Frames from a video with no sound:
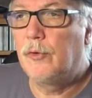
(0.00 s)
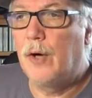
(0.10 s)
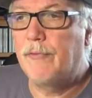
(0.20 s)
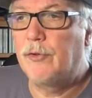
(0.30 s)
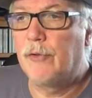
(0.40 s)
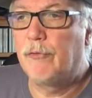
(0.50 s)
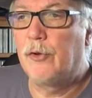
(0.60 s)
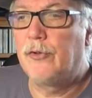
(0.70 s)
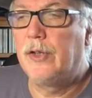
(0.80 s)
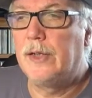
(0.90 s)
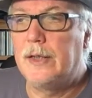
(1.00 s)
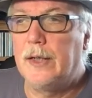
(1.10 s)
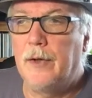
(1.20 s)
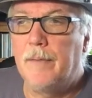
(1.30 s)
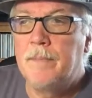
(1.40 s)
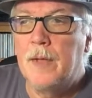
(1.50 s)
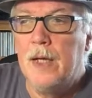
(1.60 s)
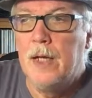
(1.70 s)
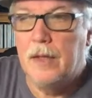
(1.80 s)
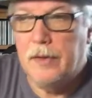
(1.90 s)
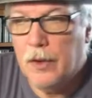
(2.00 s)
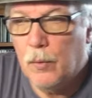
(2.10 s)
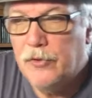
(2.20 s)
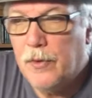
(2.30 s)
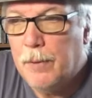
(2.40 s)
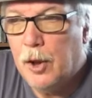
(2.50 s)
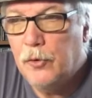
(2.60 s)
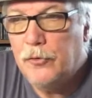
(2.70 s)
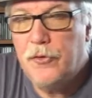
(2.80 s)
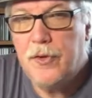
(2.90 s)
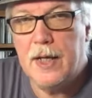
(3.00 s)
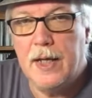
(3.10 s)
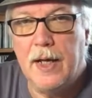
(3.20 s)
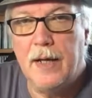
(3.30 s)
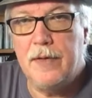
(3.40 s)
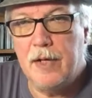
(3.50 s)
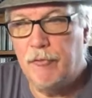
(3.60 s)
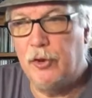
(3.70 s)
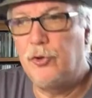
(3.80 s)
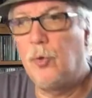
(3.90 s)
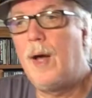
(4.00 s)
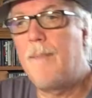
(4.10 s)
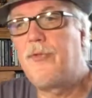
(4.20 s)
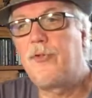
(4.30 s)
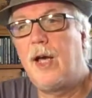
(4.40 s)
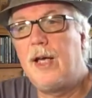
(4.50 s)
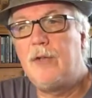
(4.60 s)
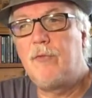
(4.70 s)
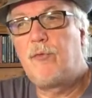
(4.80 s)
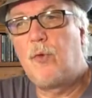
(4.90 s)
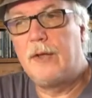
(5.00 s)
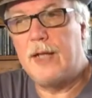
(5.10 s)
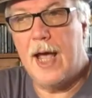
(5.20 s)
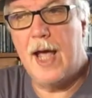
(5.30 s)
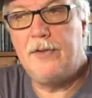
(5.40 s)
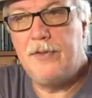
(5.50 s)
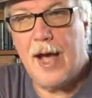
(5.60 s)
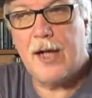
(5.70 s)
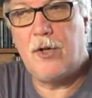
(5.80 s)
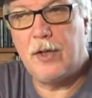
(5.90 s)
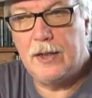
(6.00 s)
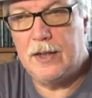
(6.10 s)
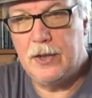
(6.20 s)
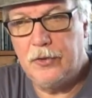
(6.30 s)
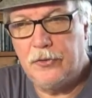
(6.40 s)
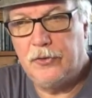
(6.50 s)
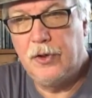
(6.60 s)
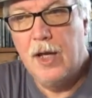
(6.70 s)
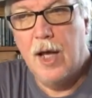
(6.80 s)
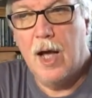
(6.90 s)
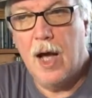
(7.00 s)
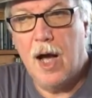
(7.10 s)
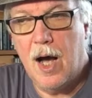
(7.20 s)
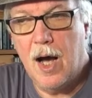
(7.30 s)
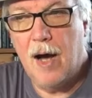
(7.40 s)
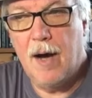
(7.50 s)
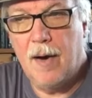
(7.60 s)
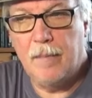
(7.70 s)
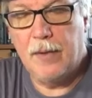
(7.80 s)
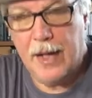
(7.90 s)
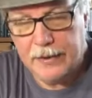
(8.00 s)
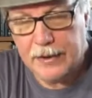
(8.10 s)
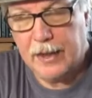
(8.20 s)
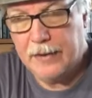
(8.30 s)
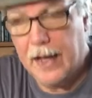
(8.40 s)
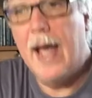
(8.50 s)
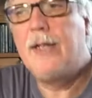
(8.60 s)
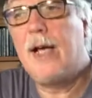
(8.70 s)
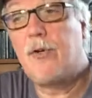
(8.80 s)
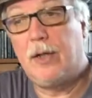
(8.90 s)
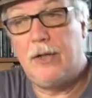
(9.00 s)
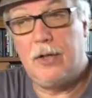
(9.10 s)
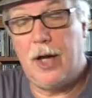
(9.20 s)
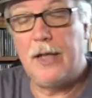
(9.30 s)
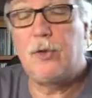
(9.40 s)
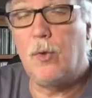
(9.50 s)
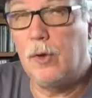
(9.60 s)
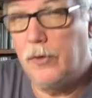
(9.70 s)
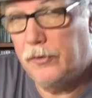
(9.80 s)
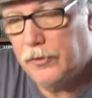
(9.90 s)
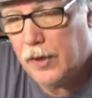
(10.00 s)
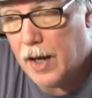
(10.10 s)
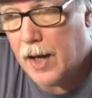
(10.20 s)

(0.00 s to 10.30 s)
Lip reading: after the first of the year. There was a post in the official website for the NDAC Grenadiers, and the NDAC Grenadier Headquarters,